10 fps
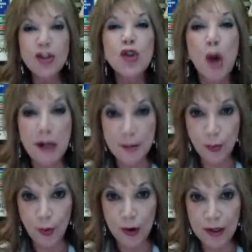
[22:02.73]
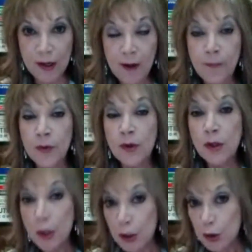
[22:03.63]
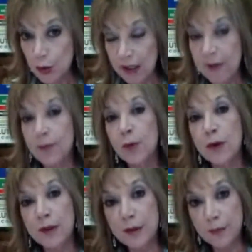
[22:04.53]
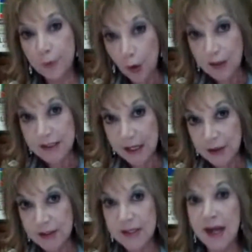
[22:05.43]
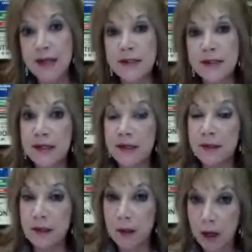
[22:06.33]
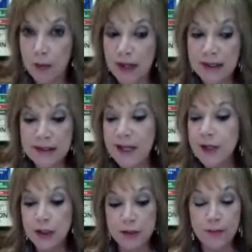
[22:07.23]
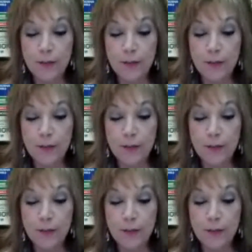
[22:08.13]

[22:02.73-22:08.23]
starting point usually with the first exercise in the long relaxation.